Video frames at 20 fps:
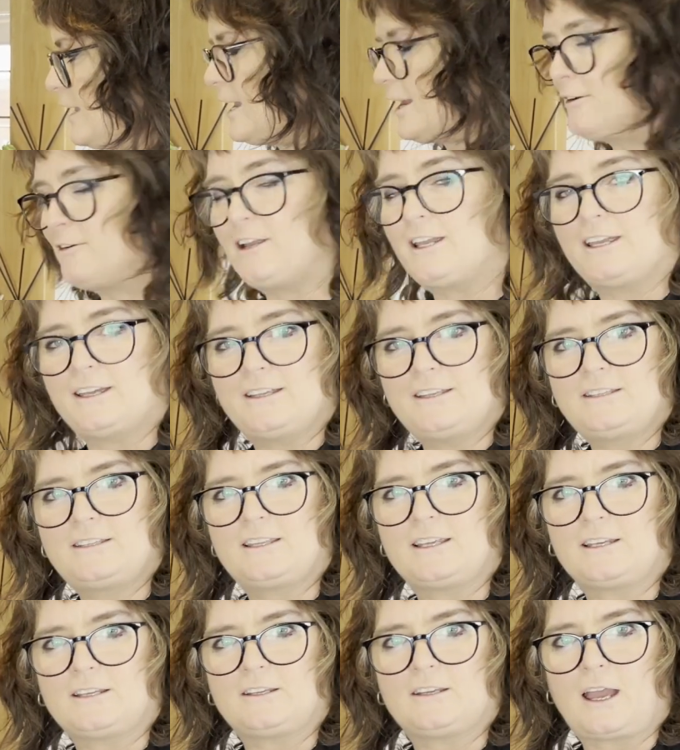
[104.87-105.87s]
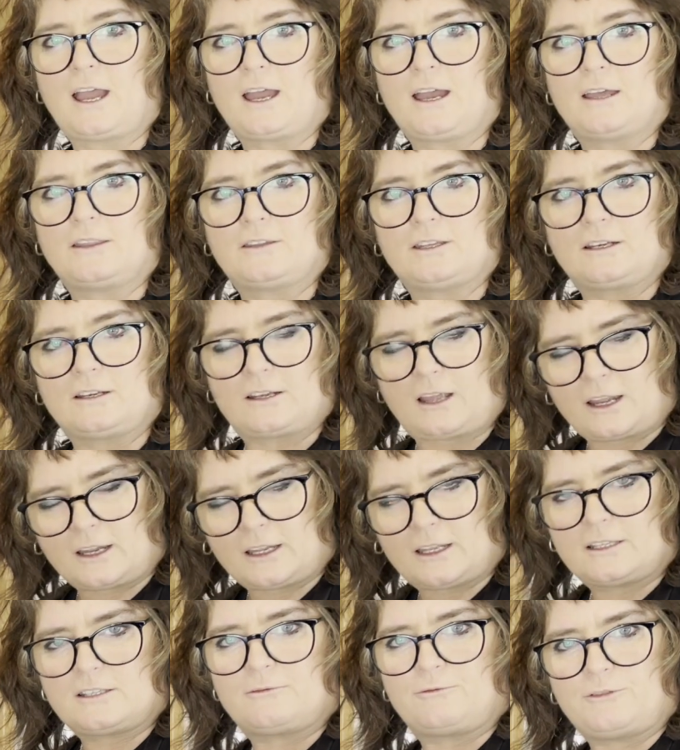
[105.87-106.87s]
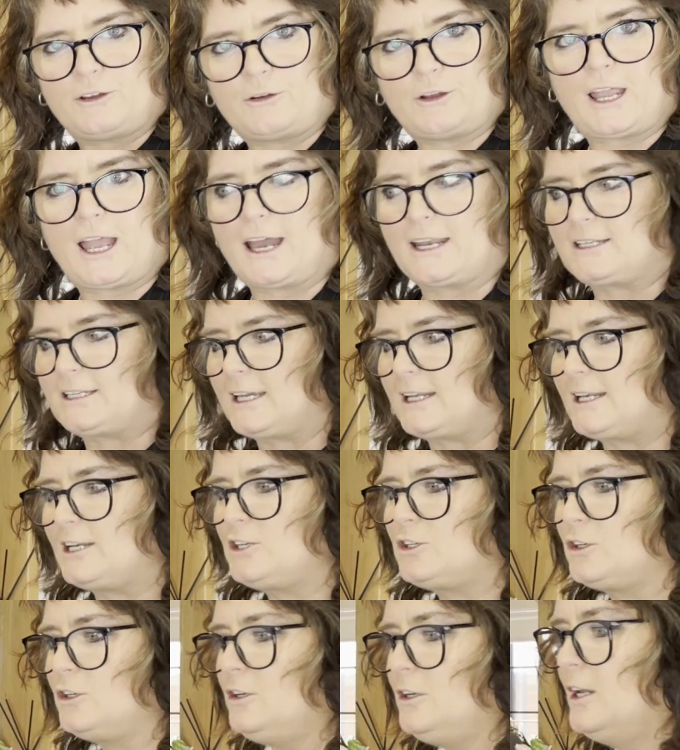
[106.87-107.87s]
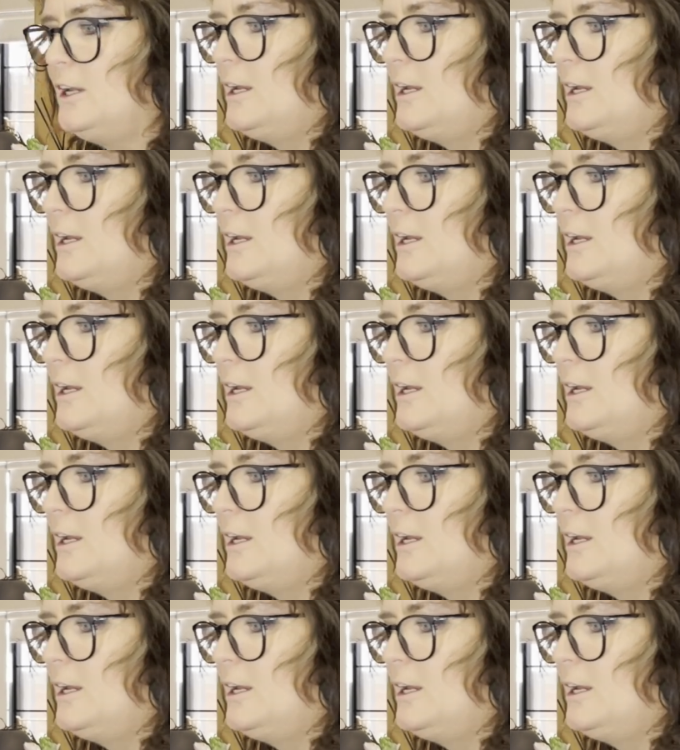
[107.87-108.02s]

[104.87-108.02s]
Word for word: areas that, it's very hard to get into.